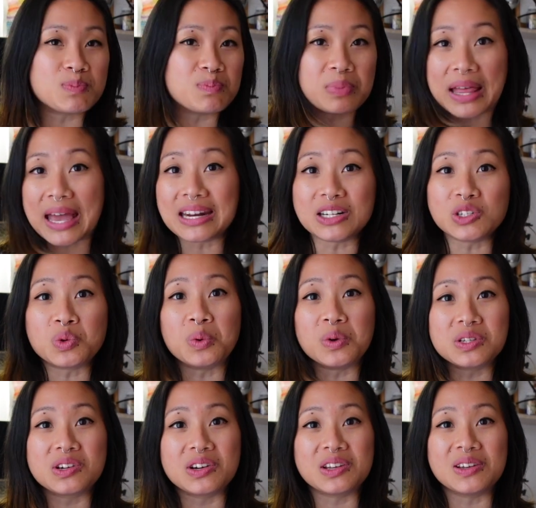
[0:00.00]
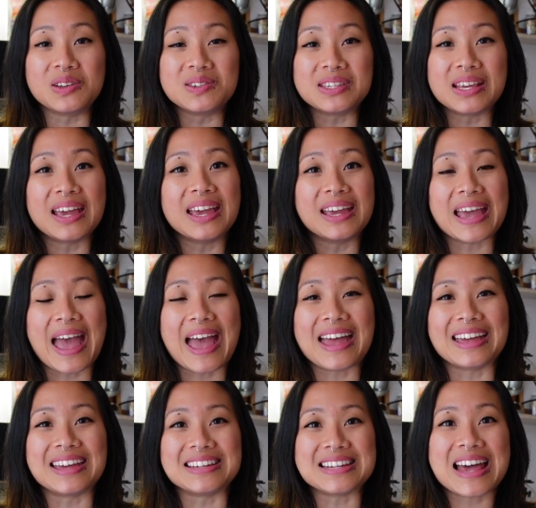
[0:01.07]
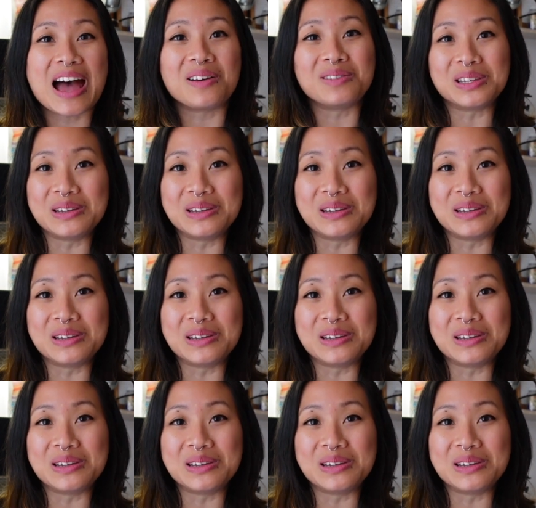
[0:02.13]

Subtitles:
planning tools you're using, and how